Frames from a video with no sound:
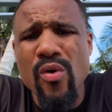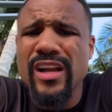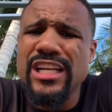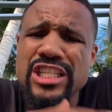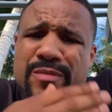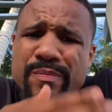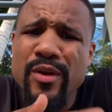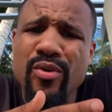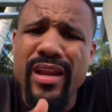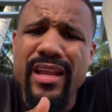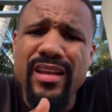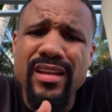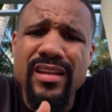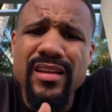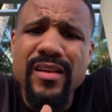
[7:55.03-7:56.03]
What
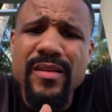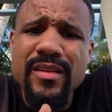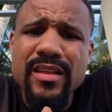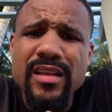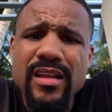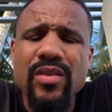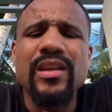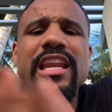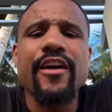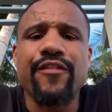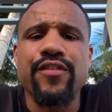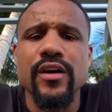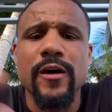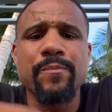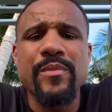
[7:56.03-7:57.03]
disputed?
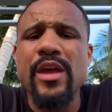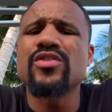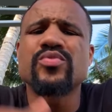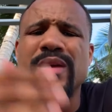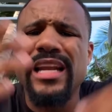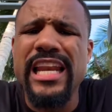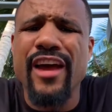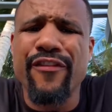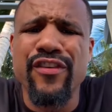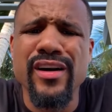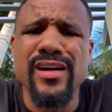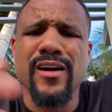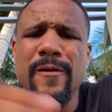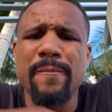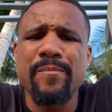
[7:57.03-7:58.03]
Left hook. It was with a left
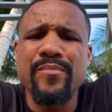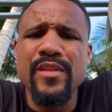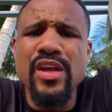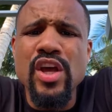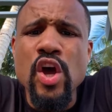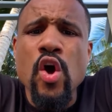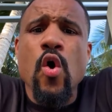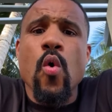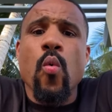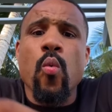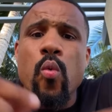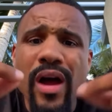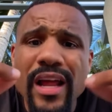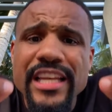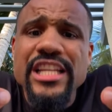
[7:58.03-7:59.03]
hook.
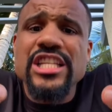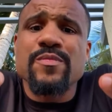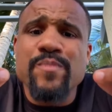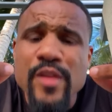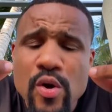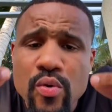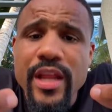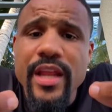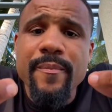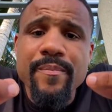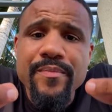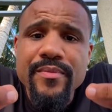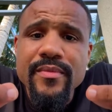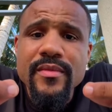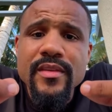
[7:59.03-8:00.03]
What
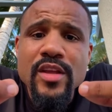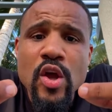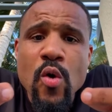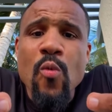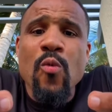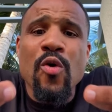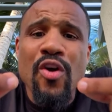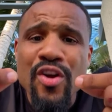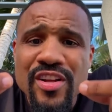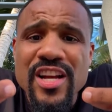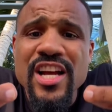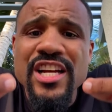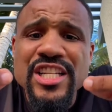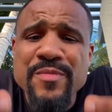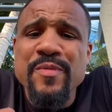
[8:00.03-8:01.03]
disputed
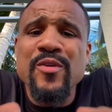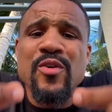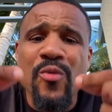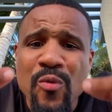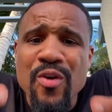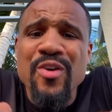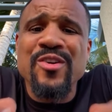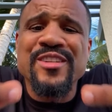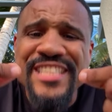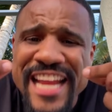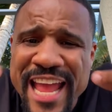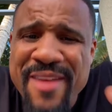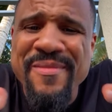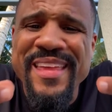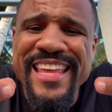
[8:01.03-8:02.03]
world, undisputed world
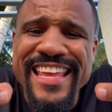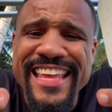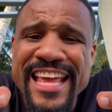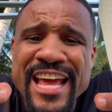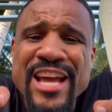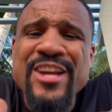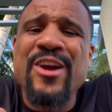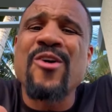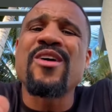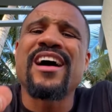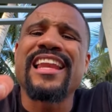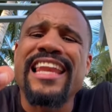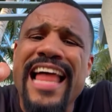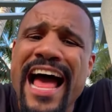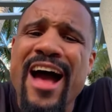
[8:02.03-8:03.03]
champion
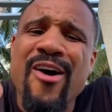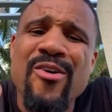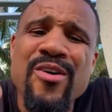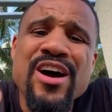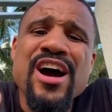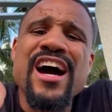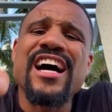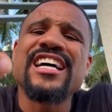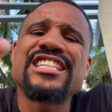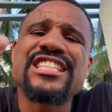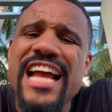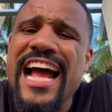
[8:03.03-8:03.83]
gonna allow a